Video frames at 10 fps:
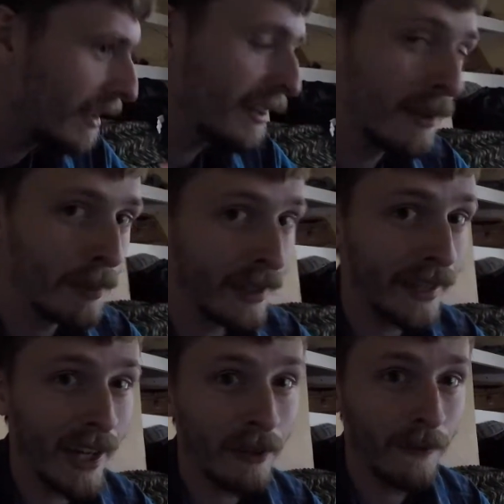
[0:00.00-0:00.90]
depending
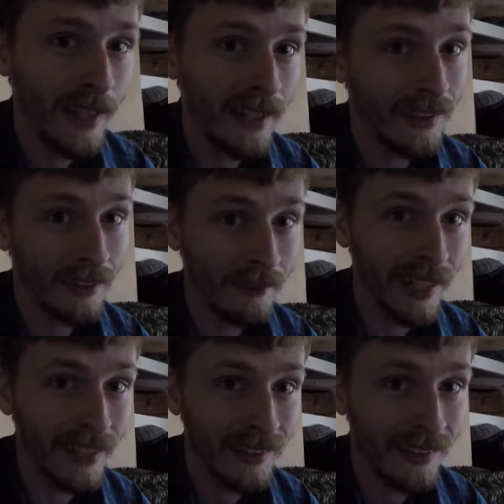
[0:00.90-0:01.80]
how fast the
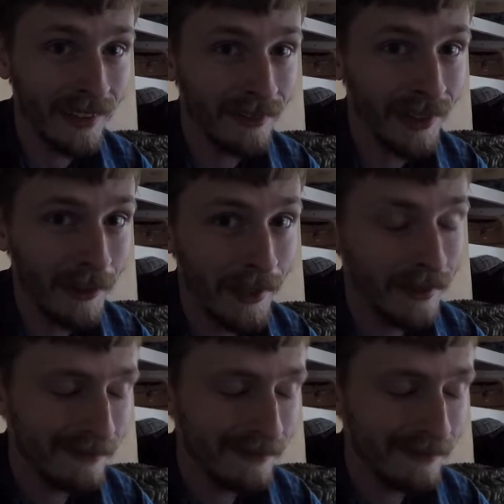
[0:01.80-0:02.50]
grass is growing.